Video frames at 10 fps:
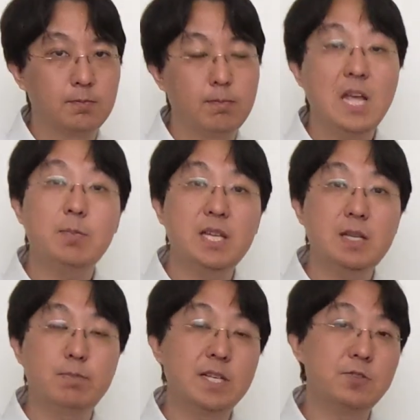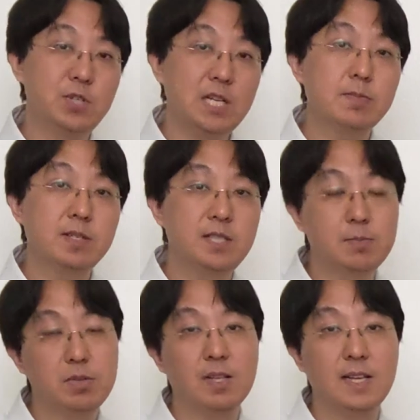Maybe being cheap,
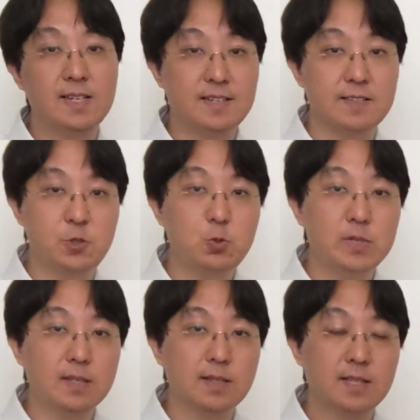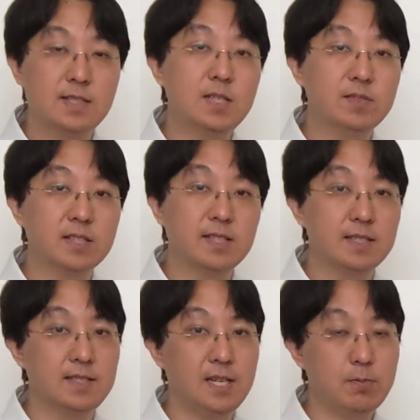simple and unassuming has given it
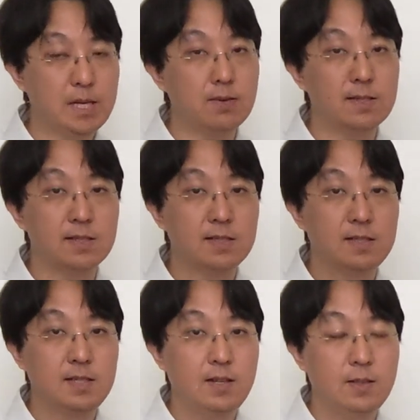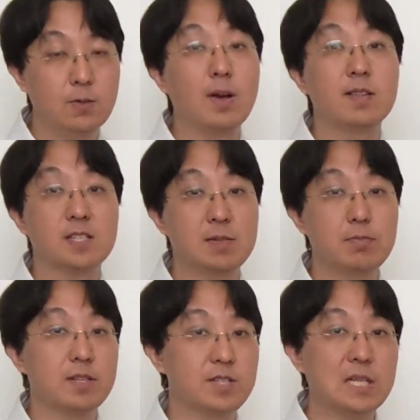its staying power, though other
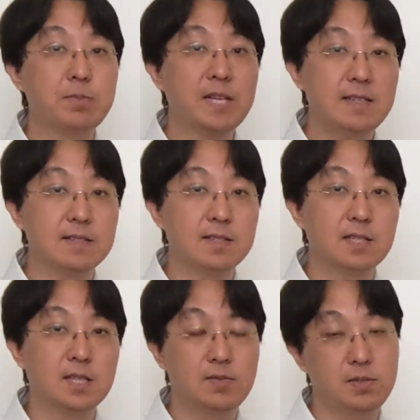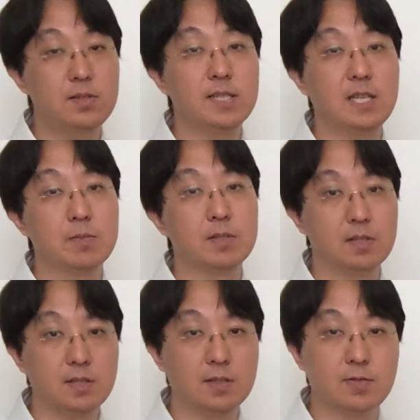simple and cheap cases have certainly come and
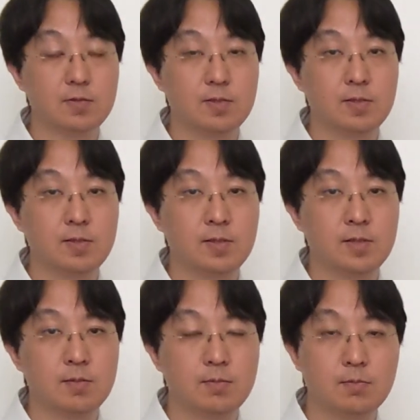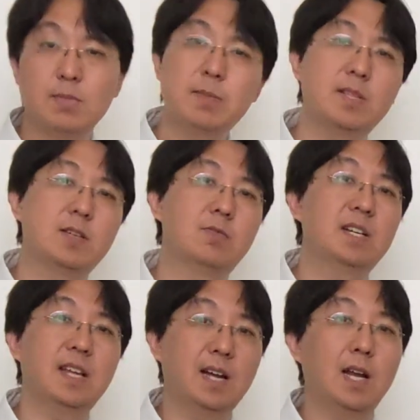gone. Maybe there
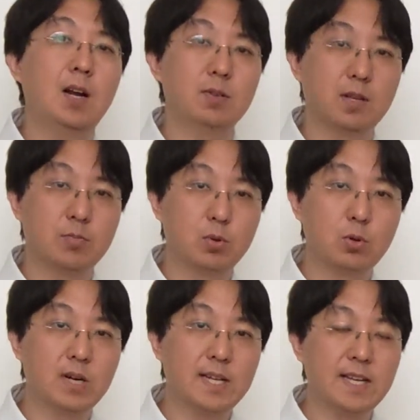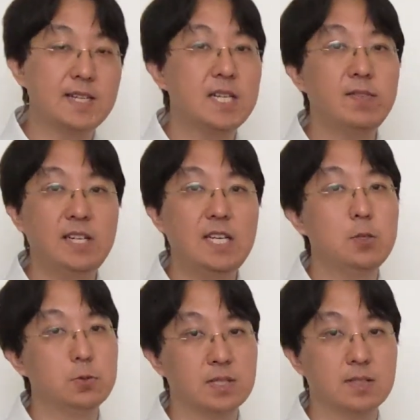really are a lot of Blu-ray and DVD
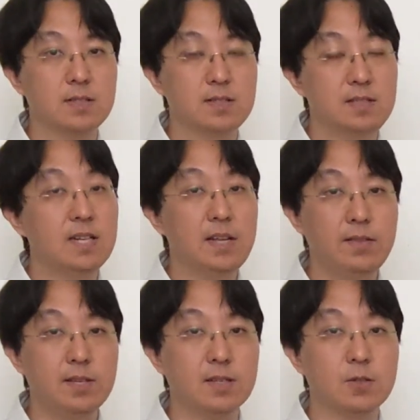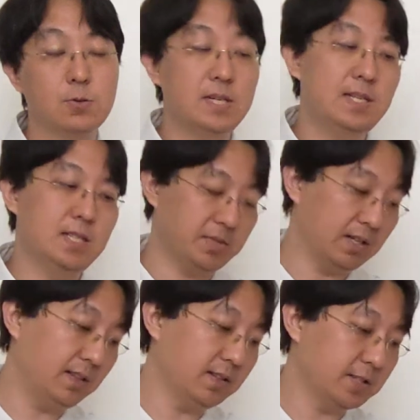users still out there who need something
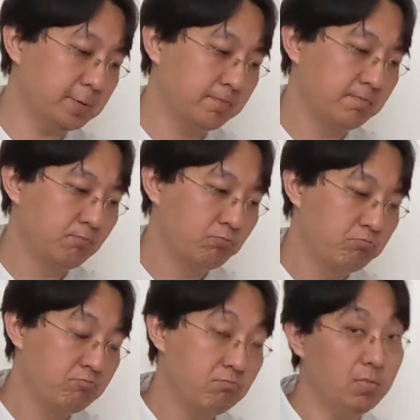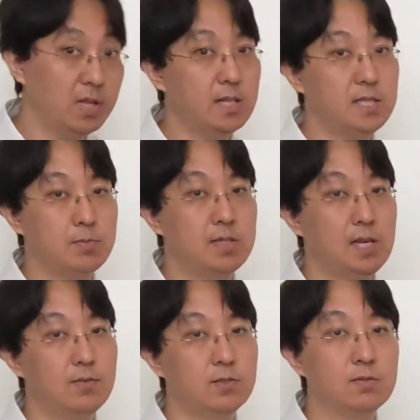like this. Well, that seems
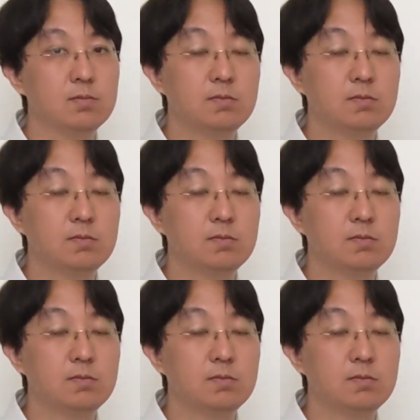doubtful.